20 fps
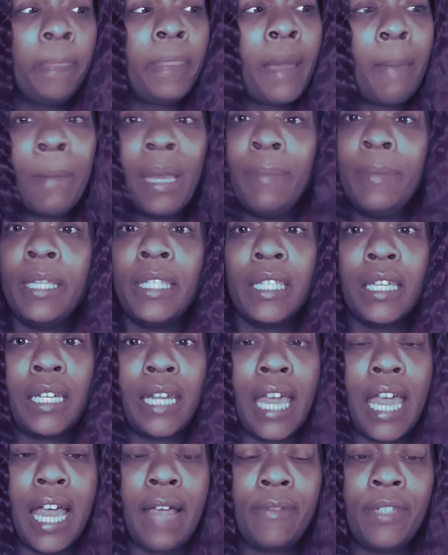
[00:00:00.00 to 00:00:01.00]
Now, maybe it's going
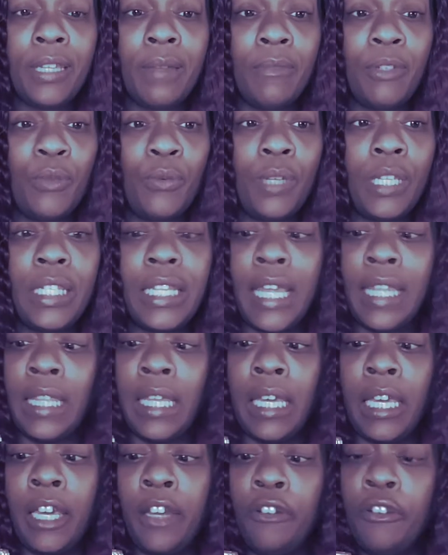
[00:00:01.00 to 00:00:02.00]
to have some twist at
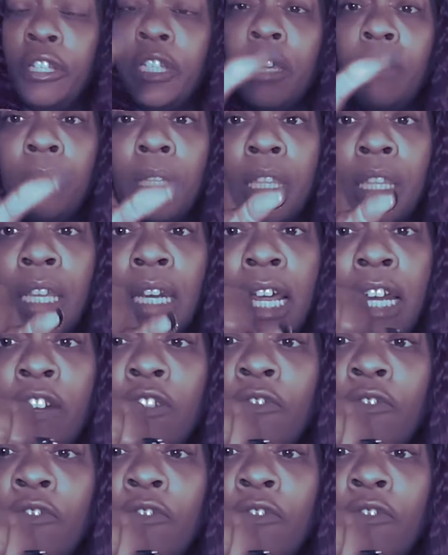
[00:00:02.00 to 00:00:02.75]
the end or something that I don't